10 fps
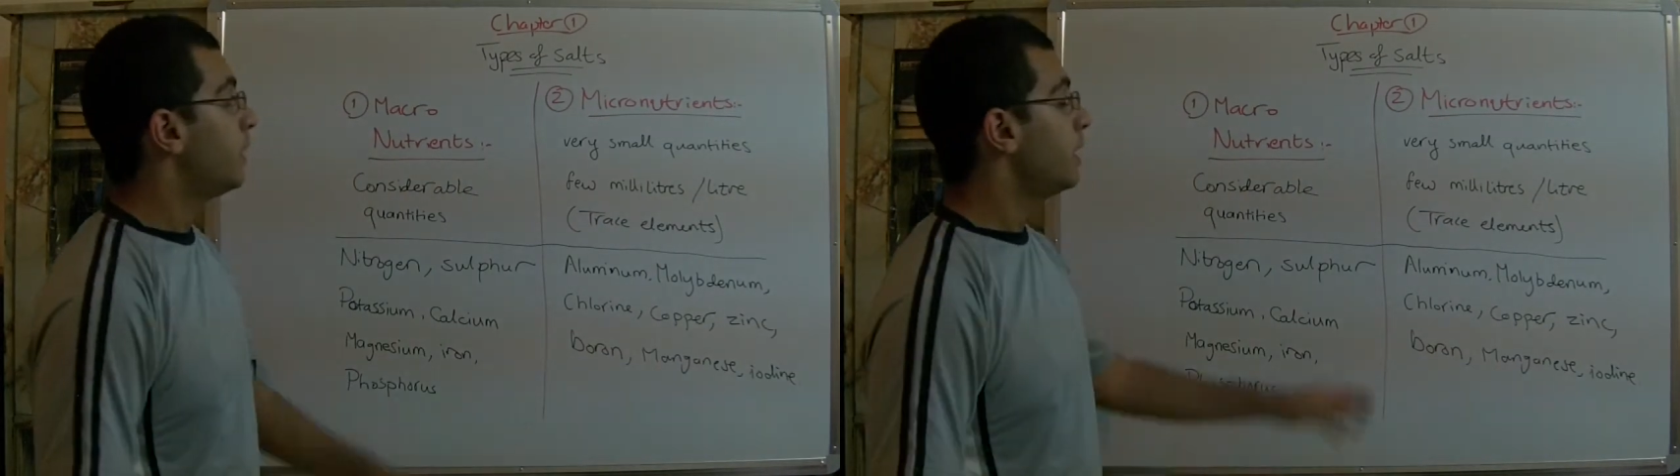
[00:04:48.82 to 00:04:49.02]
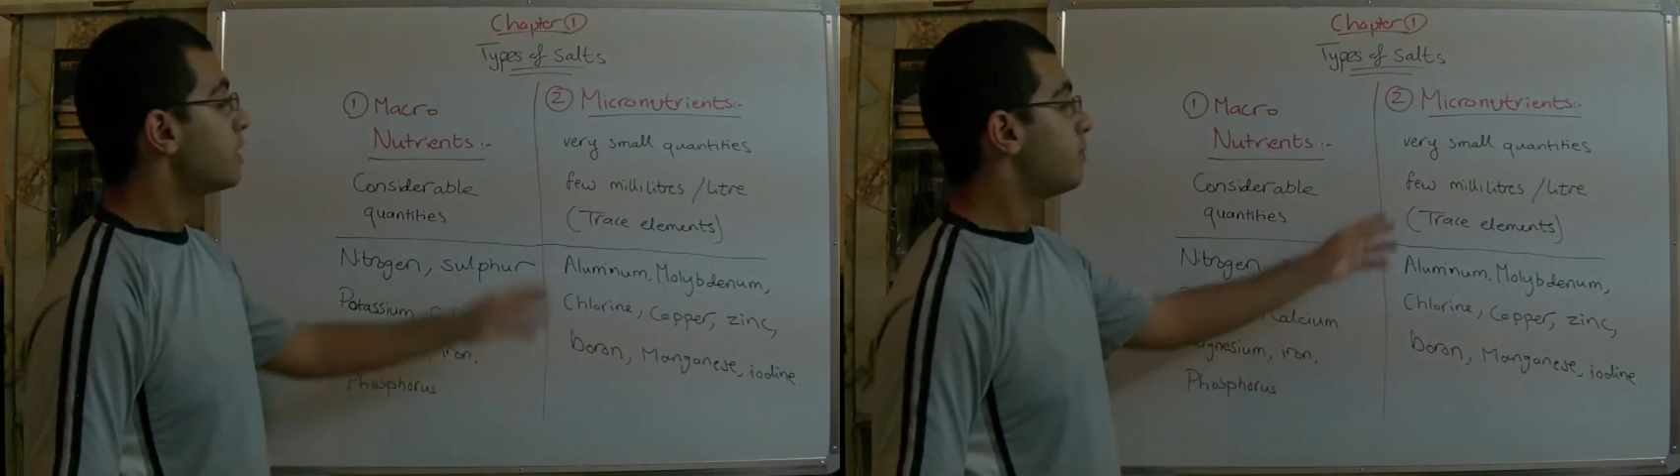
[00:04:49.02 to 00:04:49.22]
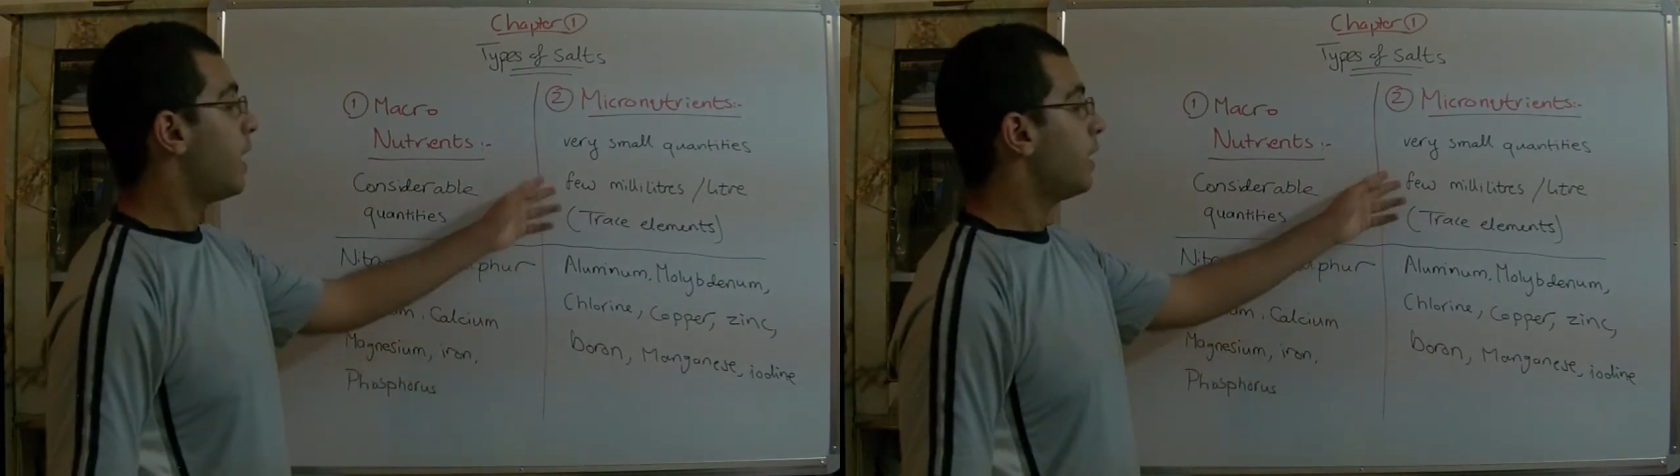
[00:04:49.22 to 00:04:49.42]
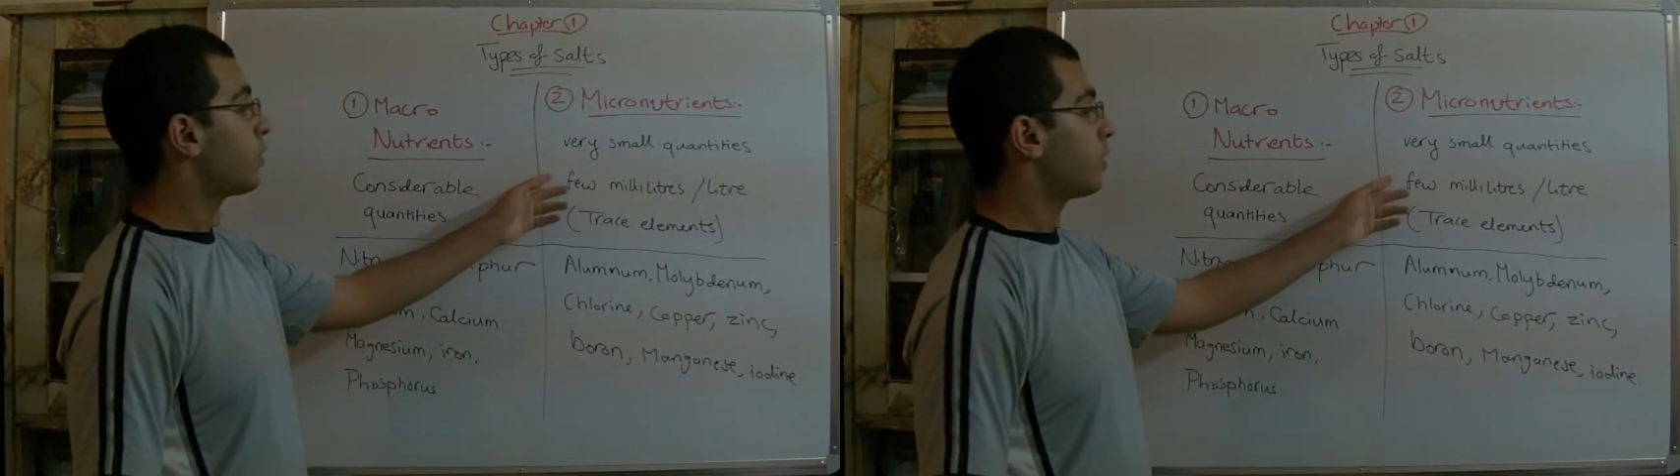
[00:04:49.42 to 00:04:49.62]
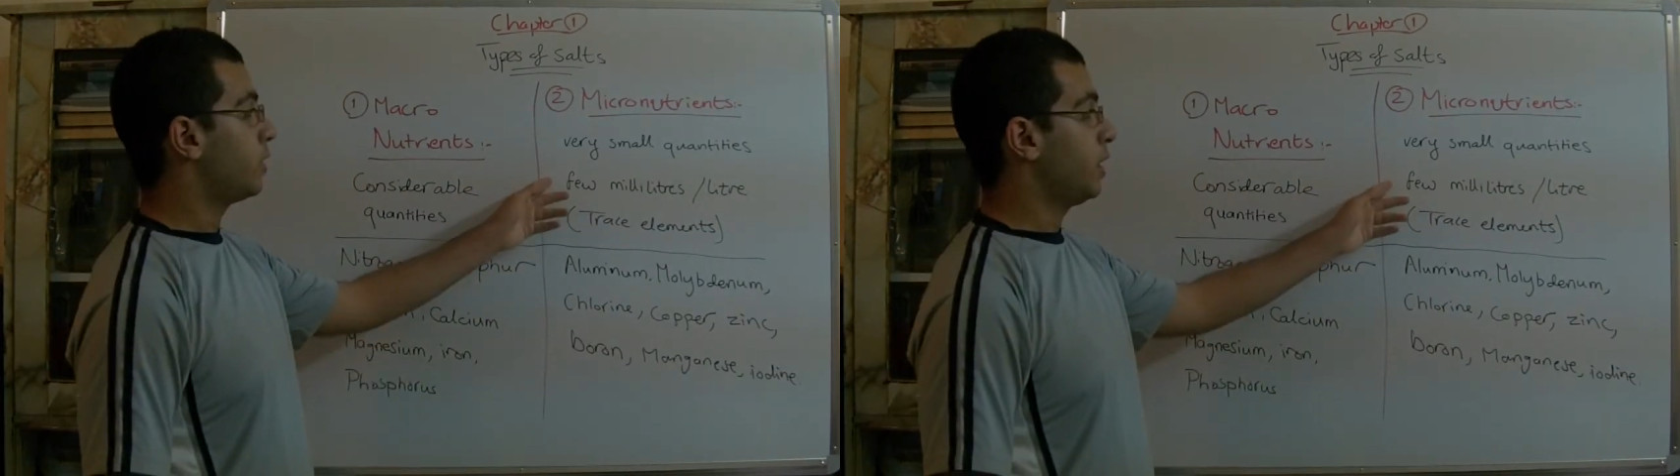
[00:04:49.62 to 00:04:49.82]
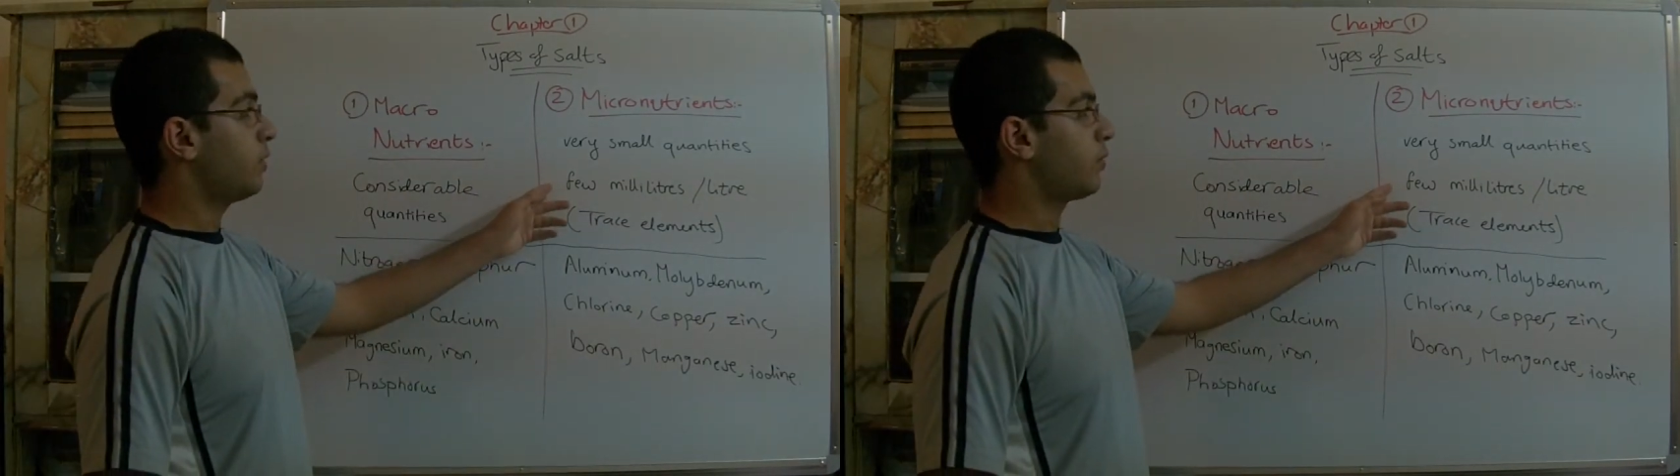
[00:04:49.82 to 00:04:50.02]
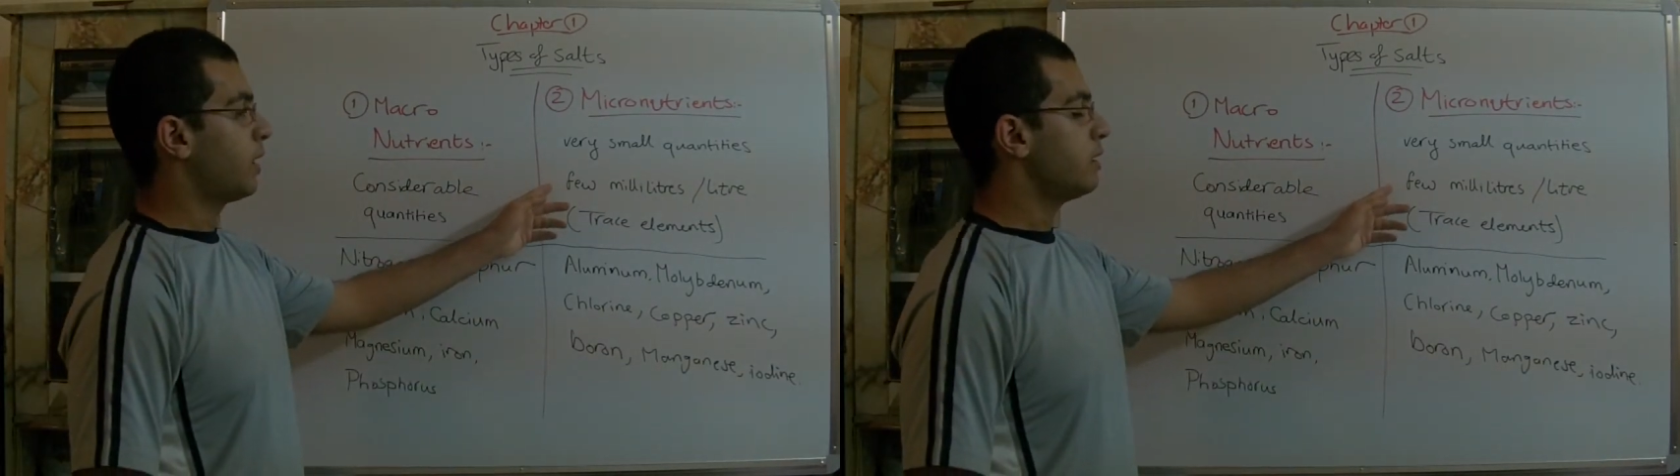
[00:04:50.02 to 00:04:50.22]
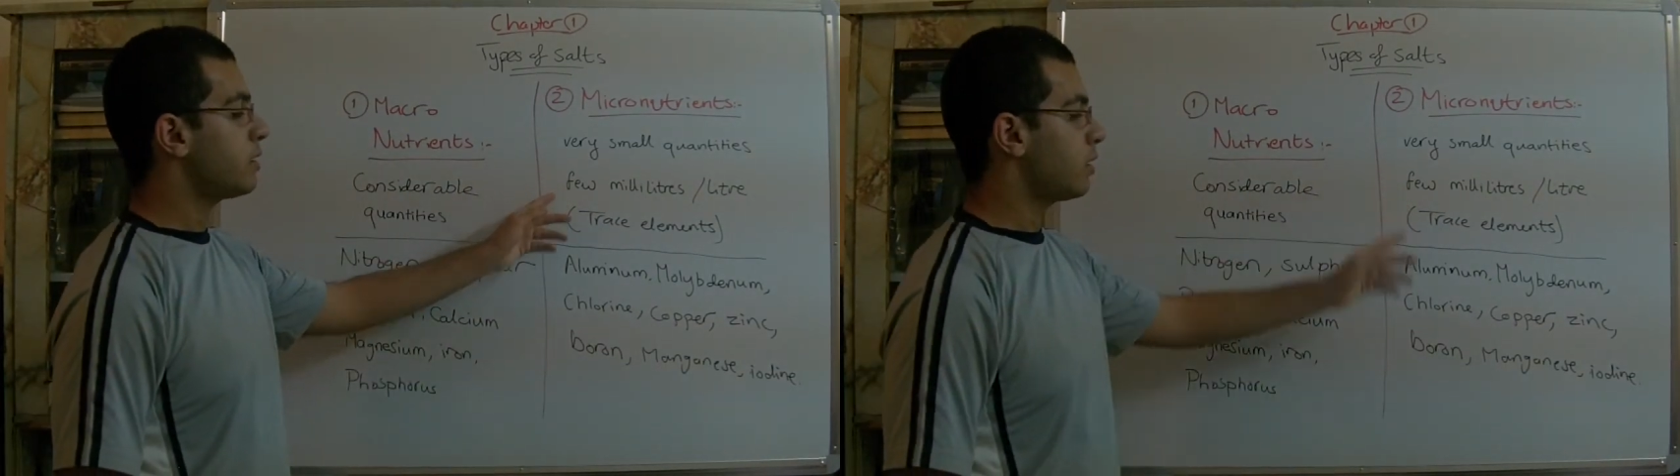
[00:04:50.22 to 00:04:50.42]
these
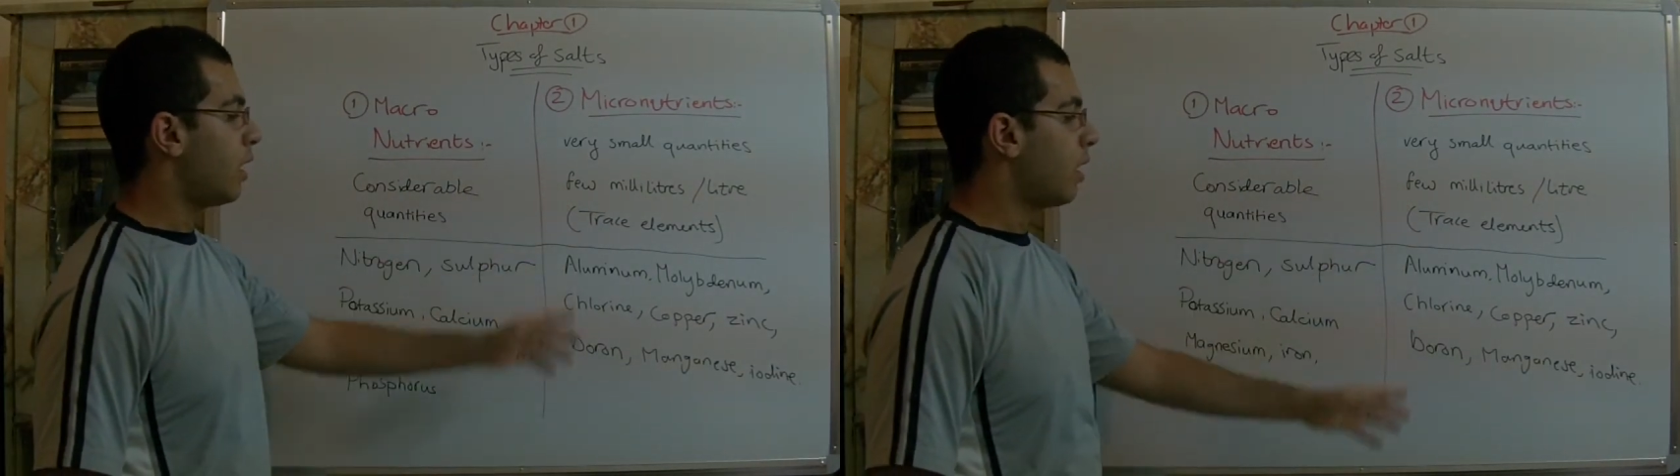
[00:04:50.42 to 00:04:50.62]
micronutrients